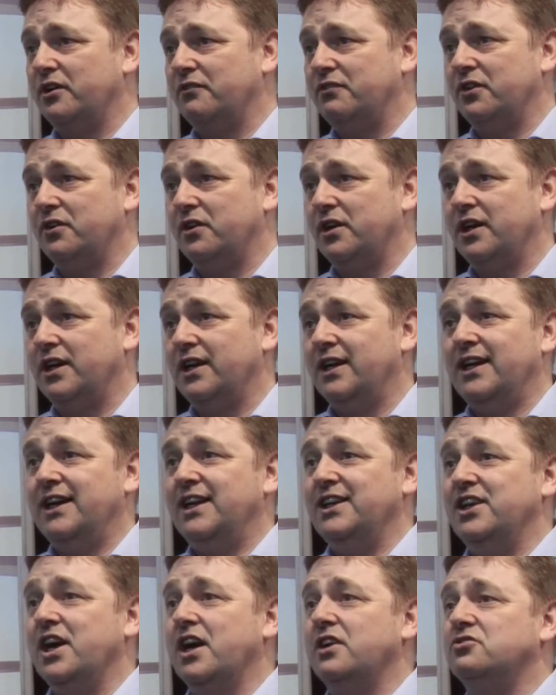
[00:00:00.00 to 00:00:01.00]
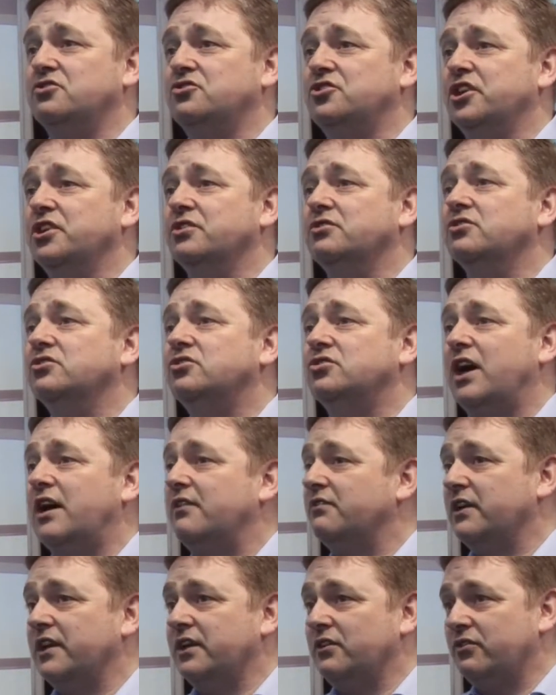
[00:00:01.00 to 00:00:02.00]
if you're a young student
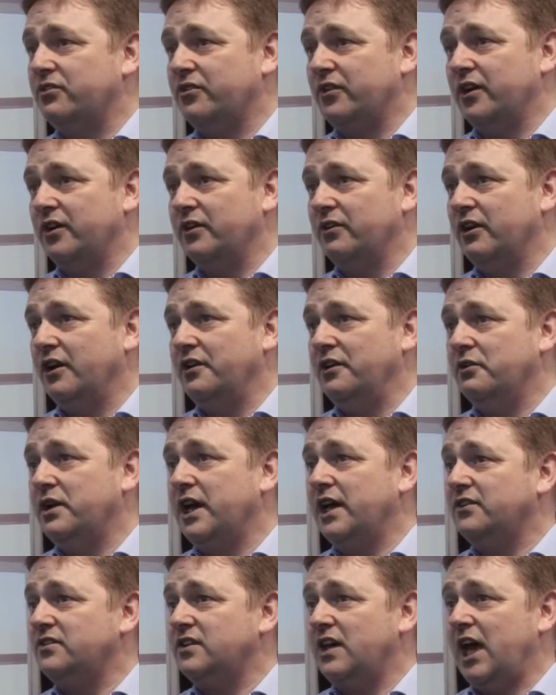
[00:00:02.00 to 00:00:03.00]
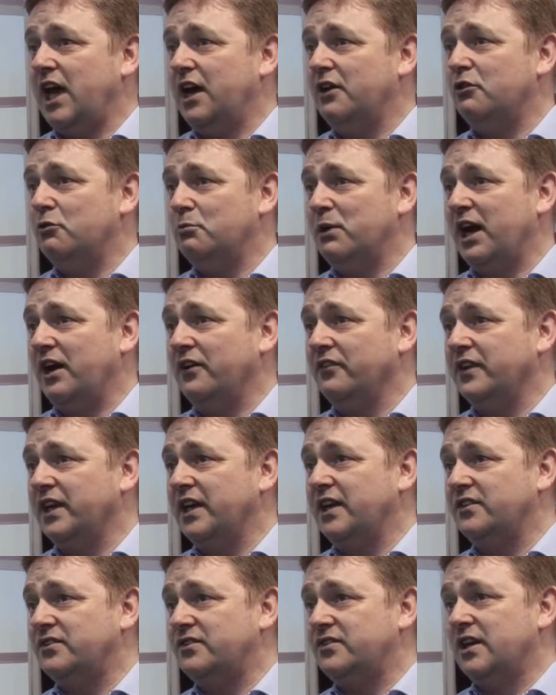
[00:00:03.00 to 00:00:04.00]
traveling through and you get to hear about
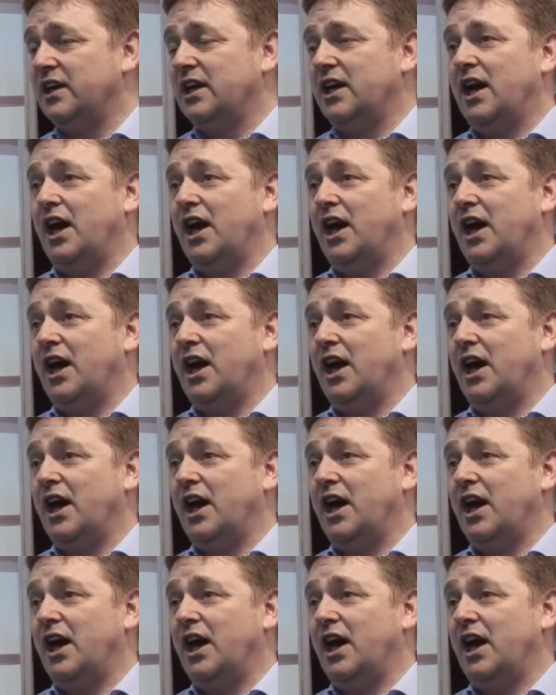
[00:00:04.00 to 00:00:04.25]
this